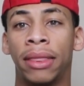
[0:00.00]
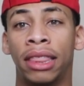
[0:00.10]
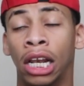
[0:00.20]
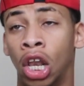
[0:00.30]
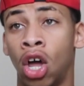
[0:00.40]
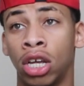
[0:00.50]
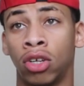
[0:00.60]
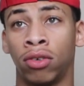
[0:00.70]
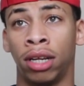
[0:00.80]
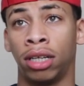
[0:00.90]
the
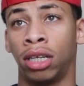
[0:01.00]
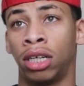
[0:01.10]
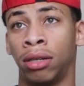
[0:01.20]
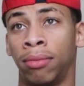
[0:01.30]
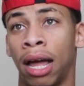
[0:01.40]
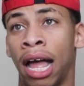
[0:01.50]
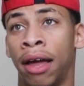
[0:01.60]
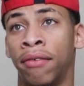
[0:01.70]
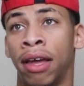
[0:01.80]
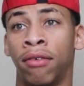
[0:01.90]
longest relationship
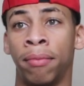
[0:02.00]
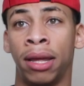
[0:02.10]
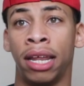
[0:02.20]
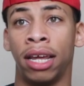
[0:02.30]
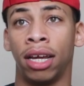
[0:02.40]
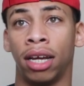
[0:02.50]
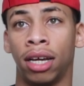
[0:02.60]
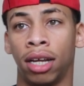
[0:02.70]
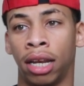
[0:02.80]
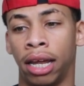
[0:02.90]
I've ever been in.
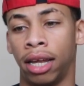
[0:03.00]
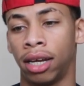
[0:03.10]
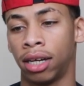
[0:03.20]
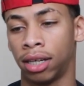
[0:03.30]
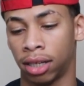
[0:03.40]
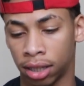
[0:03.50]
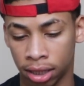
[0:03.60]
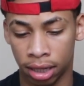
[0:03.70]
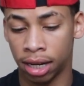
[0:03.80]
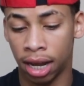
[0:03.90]
Like
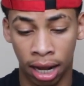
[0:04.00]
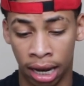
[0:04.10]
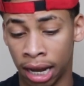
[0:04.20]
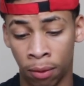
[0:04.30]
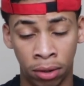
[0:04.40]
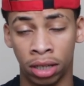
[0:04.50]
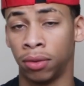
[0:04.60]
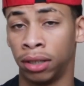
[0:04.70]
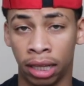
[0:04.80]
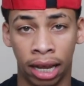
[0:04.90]
kind of like we just
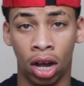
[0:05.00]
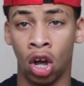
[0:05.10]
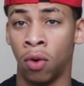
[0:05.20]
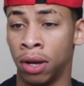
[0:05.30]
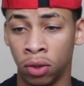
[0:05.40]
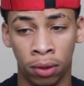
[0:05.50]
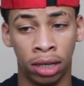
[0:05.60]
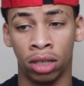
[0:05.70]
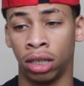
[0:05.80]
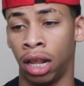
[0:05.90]
was like always with
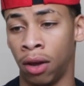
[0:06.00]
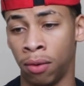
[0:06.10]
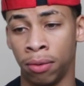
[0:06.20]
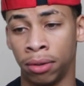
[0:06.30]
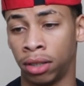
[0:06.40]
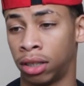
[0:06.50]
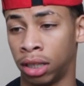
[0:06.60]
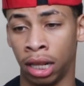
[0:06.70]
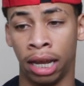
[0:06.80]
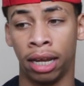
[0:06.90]
each other. Like we was
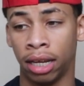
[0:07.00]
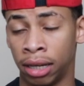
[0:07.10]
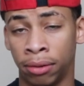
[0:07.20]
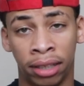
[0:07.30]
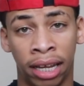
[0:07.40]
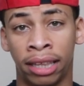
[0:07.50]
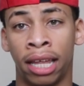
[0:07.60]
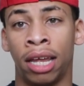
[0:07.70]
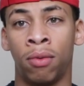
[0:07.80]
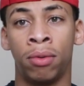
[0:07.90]
like, it was like
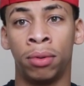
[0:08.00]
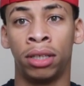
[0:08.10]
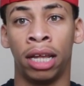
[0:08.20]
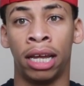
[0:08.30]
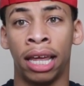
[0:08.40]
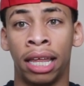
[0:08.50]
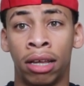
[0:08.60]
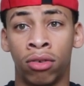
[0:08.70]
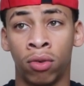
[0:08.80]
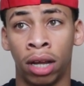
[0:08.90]
that. Like we was like,
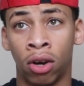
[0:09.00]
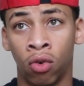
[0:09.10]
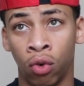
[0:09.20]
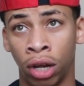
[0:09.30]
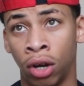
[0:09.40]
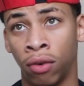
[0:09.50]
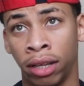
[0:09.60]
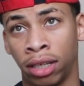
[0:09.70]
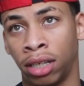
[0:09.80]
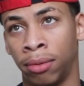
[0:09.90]
this was like a real
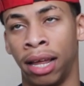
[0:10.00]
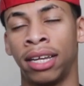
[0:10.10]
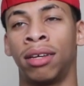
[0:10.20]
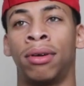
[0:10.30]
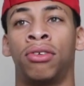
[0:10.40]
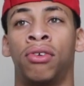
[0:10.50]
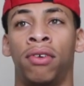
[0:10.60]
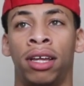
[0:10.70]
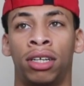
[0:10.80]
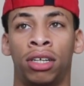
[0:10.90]
relationship. Last time I was in a
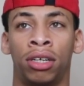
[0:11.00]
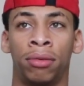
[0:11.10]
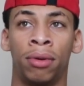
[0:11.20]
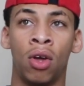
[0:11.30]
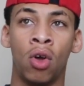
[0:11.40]
relationship,